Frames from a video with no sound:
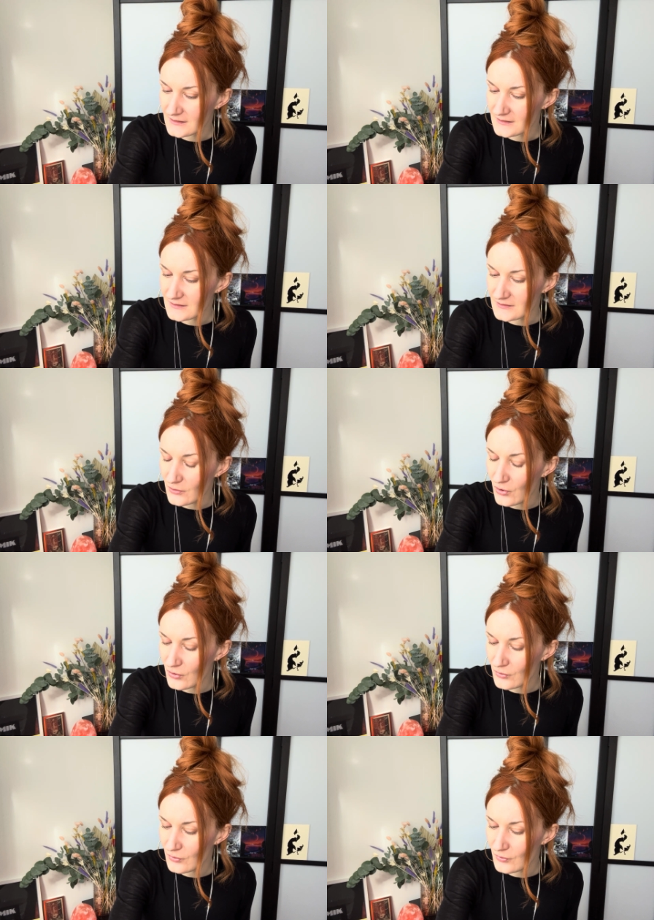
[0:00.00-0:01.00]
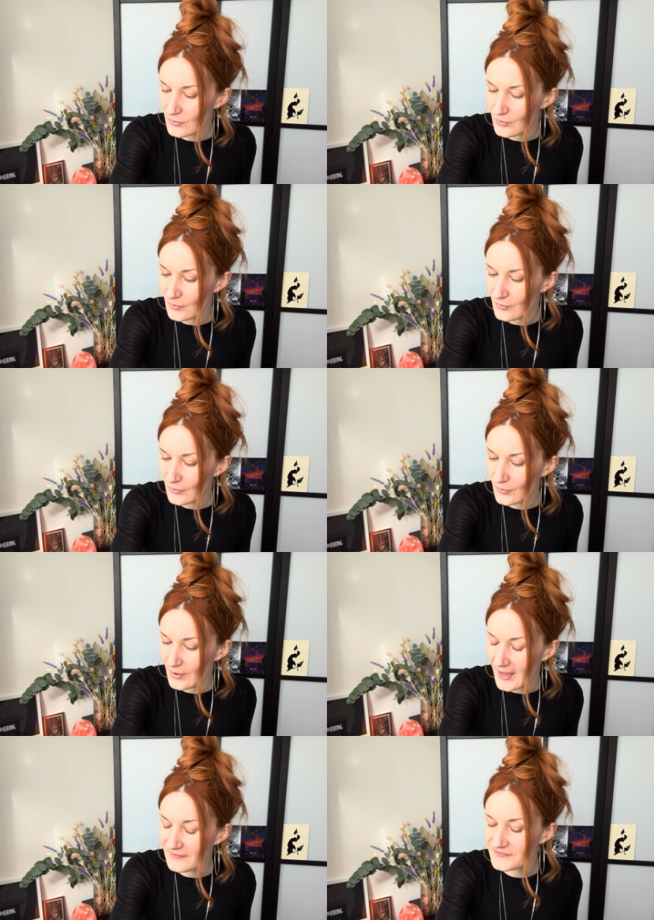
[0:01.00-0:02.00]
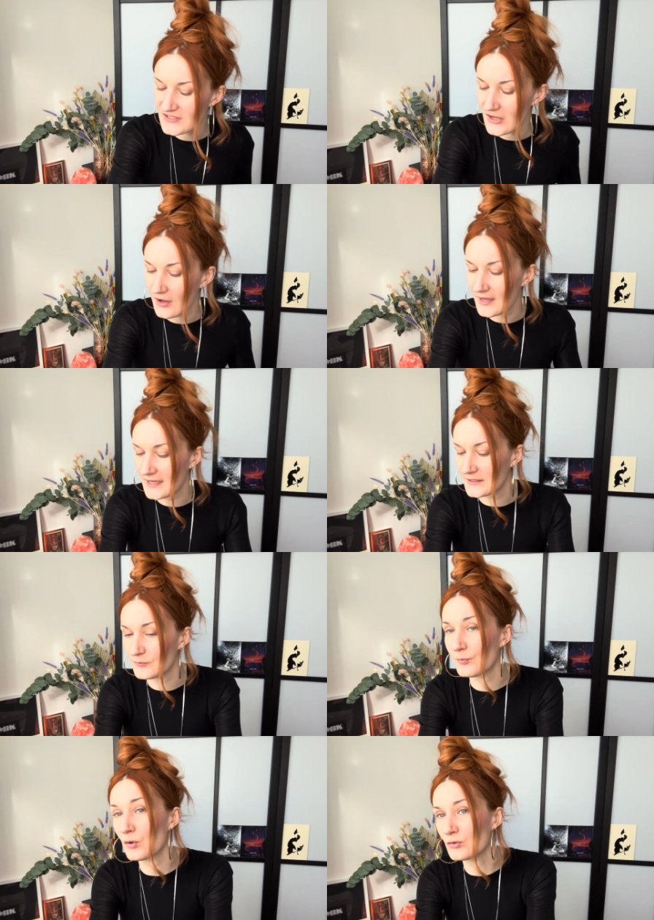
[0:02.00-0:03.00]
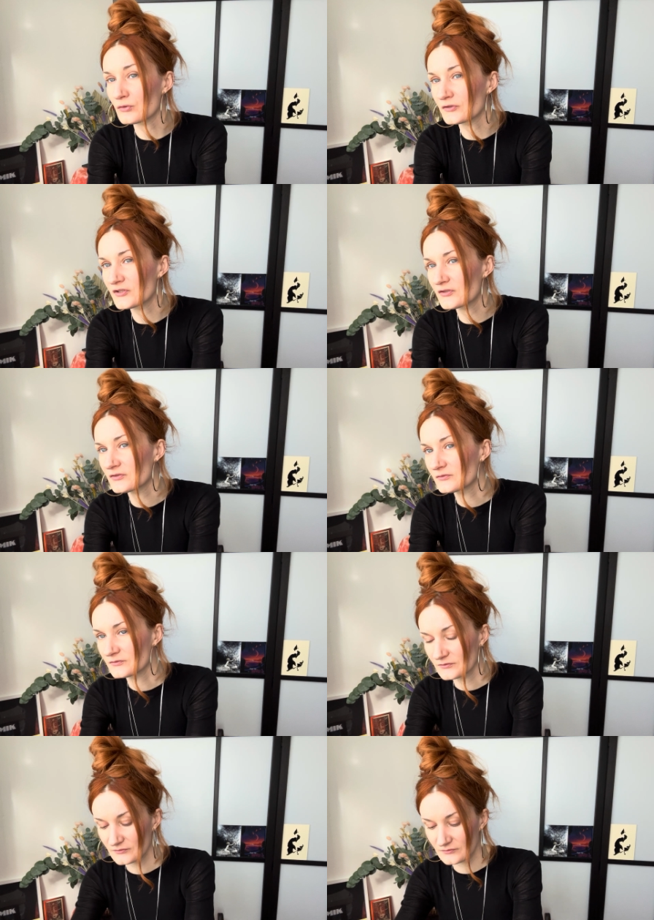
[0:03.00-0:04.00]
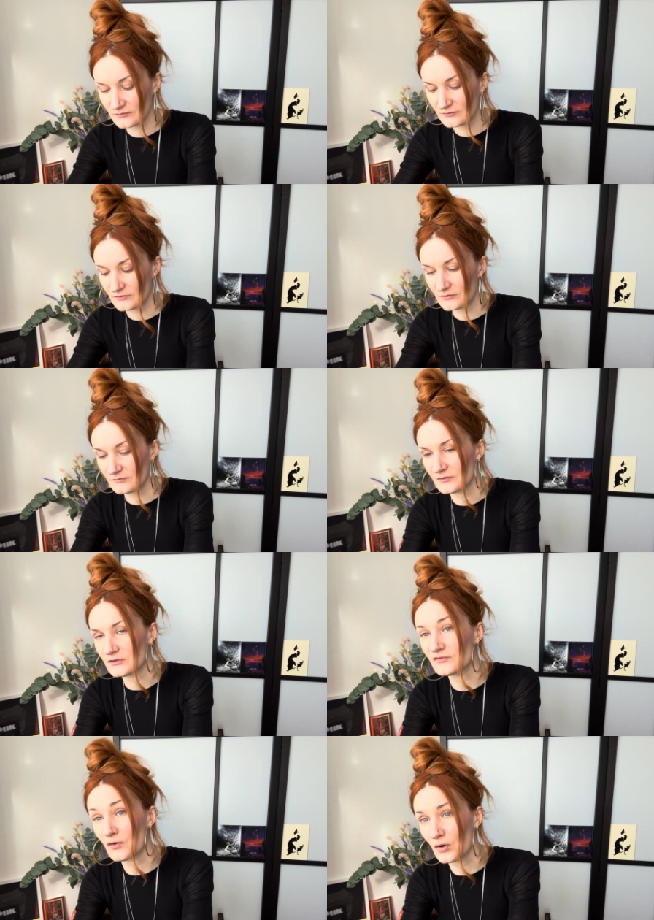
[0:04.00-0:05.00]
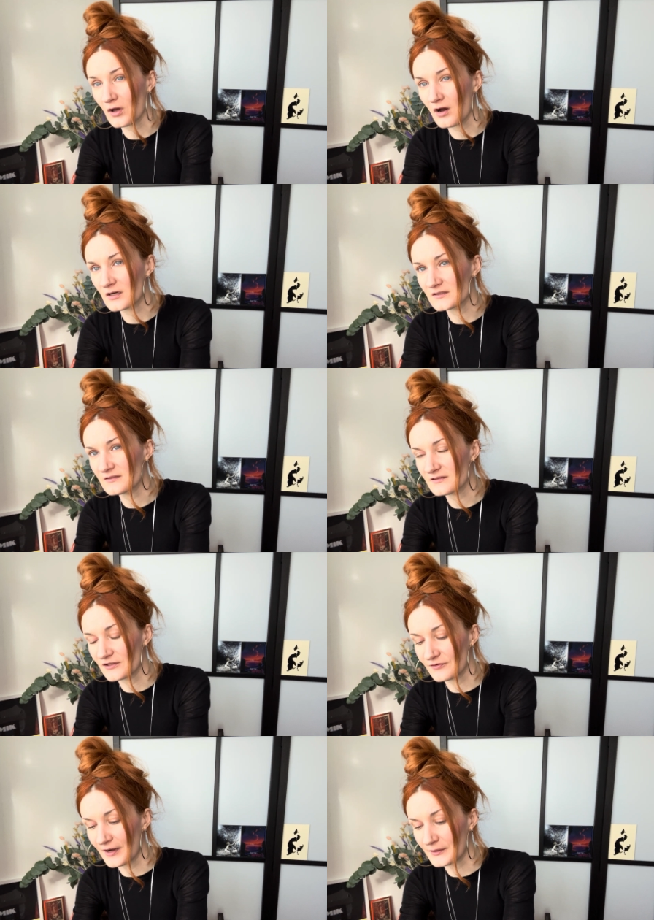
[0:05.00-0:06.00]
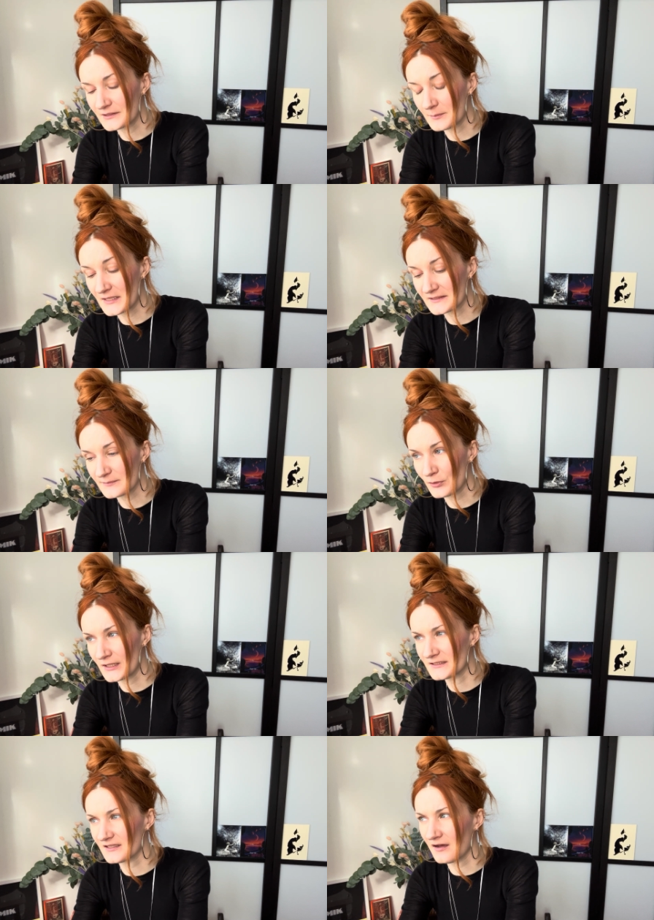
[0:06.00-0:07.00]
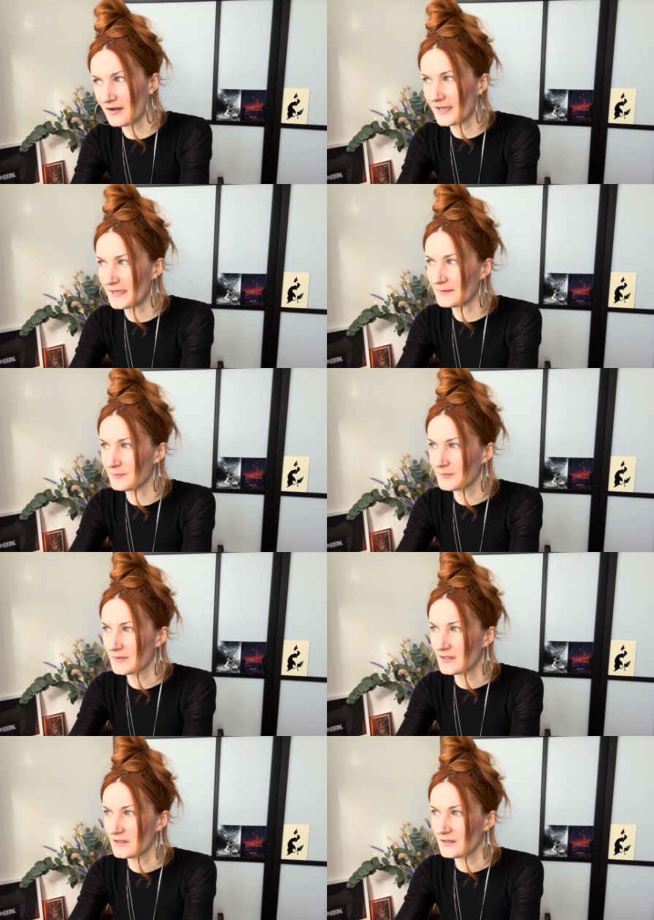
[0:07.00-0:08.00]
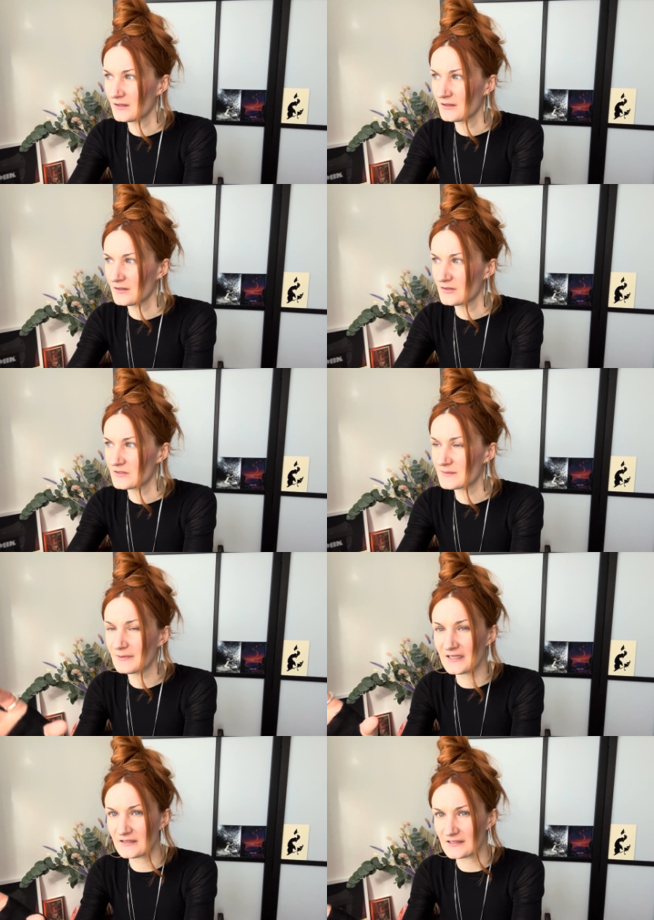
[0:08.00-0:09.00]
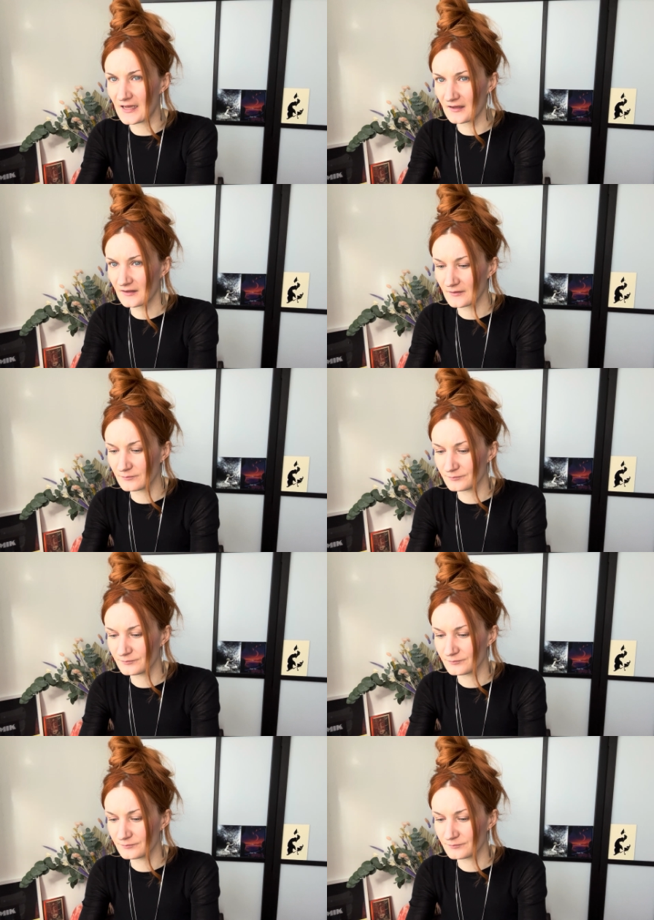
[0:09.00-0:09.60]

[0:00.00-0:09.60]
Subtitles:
So after I had pulled the 4 cards that are out in the main spread, I split the deck,